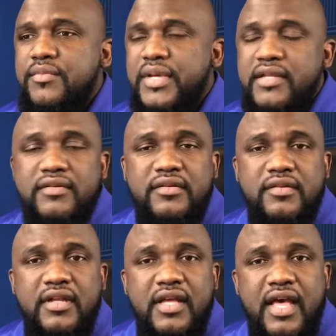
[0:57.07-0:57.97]
But
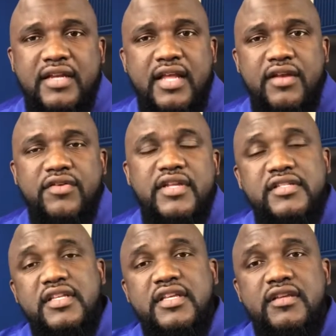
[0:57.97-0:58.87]
I
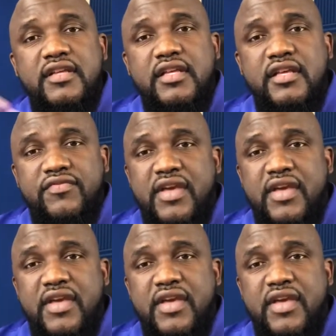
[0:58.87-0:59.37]
digress. If